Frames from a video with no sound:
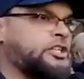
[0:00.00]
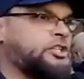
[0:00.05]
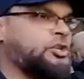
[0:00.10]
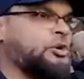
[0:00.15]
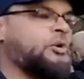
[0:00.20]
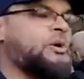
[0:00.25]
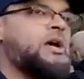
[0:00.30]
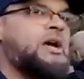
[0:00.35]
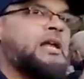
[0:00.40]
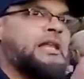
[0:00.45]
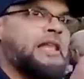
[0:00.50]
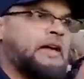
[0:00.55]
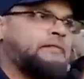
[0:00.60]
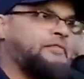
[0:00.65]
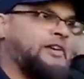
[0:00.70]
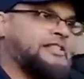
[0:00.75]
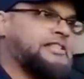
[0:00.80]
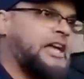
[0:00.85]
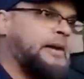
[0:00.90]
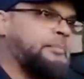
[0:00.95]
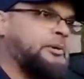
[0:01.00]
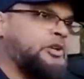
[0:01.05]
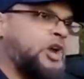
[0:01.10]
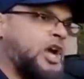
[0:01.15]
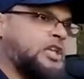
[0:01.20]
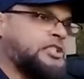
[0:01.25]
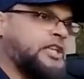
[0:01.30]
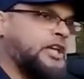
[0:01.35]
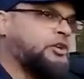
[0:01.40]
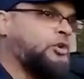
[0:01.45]
to do. Like for example,
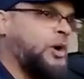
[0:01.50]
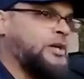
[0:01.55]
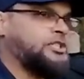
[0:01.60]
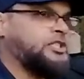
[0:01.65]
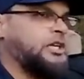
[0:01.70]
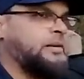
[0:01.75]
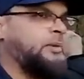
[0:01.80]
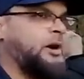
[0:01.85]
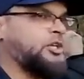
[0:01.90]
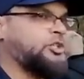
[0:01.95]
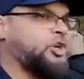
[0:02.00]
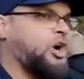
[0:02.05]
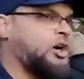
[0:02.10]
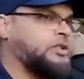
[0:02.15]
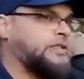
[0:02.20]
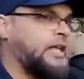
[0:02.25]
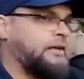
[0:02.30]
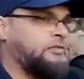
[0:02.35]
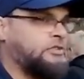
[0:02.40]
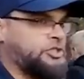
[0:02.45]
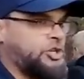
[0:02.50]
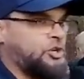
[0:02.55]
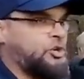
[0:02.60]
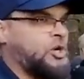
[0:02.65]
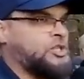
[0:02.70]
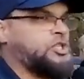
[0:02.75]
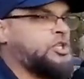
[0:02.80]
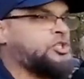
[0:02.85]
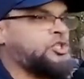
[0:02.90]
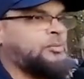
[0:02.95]
you're asking question about God. That was your
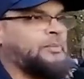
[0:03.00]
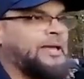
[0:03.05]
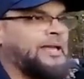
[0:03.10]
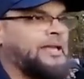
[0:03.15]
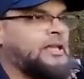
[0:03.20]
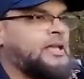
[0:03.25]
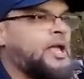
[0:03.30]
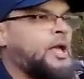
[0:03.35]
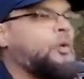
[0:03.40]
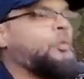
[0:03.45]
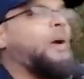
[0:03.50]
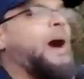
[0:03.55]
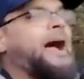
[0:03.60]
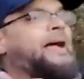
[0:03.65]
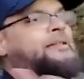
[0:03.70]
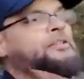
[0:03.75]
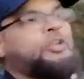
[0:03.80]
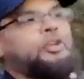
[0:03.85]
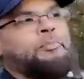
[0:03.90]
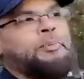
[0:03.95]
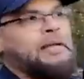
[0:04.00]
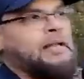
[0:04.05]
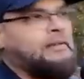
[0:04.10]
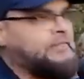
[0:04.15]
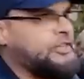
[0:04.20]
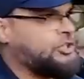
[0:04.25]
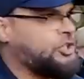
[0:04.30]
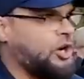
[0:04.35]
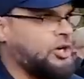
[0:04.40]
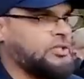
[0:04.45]
question to me. Why do you
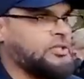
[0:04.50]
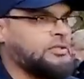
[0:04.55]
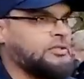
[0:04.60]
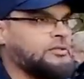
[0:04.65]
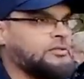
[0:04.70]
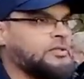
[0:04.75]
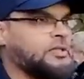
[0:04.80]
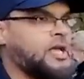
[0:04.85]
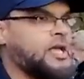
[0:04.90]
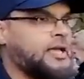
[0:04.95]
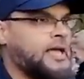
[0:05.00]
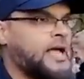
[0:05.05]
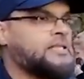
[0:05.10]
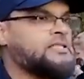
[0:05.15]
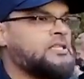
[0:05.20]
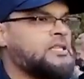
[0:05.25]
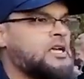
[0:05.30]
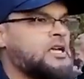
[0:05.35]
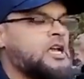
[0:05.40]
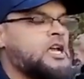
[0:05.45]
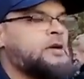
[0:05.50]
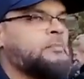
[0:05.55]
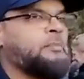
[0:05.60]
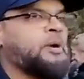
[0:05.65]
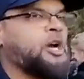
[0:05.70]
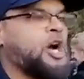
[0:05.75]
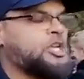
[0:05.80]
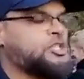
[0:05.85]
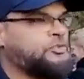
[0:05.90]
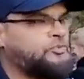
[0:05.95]
believe in God? Yes,
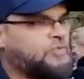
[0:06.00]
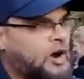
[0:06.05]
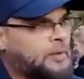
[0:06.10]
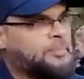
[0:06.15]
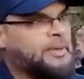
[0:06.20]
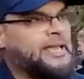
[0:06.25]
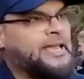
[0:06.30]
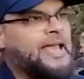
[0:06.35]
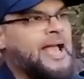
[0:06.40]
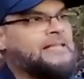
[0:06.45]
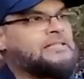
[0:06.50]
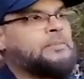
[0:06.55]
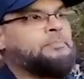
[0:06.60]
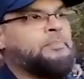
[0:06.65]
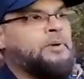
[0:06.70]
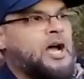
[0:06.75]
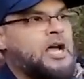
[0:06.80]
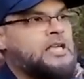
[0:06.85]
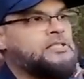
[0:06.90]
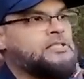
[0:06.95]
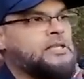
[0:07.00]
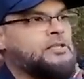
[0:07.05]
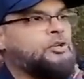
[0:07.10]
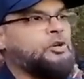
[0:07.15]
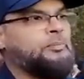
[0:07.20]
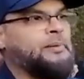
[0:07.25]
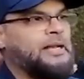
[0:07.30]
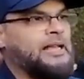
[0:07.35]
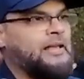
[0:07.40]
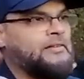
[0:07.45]
because for me as a person
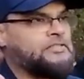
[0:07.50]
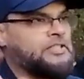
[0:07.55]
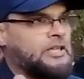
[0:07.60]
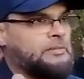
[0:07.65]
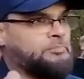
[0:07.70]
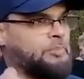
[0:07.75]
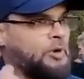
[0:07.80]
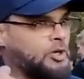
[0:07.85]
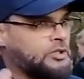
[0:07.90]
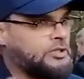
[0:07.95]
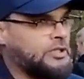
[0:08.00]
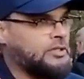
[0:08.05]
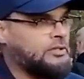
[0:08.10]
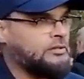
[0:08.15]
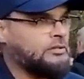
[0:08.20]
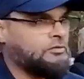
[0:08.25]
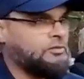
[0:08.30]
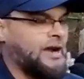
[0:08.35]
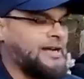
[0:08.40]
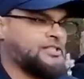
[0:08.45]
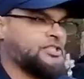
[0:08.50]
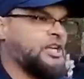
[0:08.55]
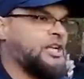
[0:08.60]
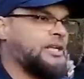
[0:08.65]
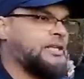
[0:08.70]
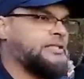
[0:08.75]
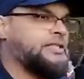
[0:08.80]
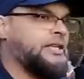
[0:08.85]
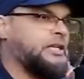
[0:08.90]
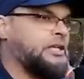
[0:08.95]
who believes in both
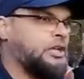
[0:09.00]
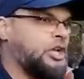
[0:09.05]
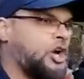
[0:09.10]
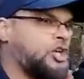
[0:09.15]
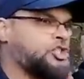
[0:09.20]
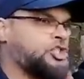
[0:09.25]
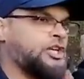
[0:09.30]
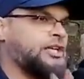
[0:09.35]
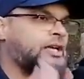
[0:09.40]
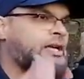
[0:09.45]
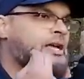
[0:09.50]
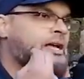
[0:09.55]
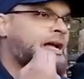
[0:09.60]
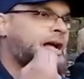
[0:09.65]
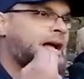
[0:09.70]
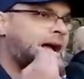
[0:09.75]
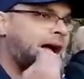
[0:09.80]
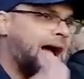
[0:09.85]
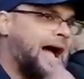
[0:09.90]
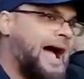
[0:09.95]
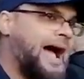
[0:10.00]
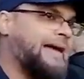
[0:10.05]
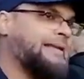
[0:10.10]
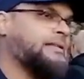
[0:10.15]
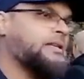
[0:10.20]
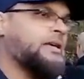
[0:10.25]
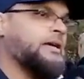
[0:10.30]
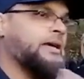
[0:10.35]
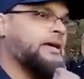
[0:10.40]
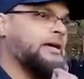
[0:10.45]
rationality, logic,
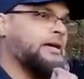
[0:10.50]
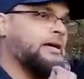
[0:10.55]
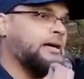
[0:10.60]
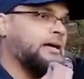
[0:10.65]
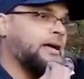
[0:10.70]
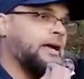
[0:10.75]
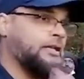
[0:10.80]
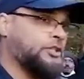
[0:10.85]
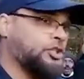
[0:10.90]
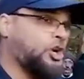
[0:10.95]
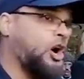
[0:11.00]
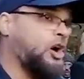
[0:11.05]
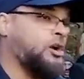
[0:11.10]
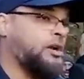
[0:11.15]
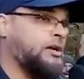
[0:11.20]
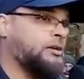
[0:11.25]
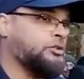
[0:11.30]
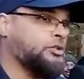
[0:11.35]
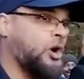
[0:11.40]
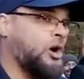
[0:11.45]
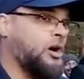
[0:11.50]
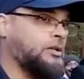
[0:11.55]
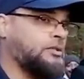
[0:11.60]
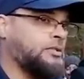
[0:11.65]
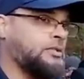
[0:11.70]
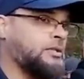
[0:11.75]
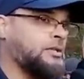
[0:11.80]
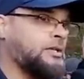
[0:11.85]
and in God, God